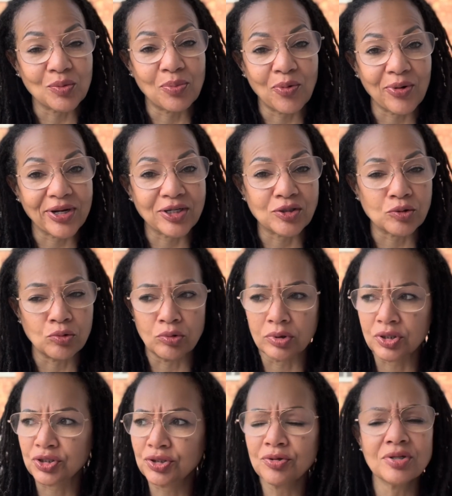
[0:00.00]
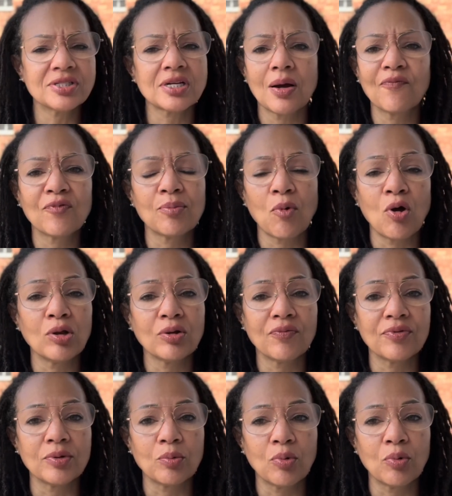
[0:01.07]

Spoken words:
boarding school and the students come from all over the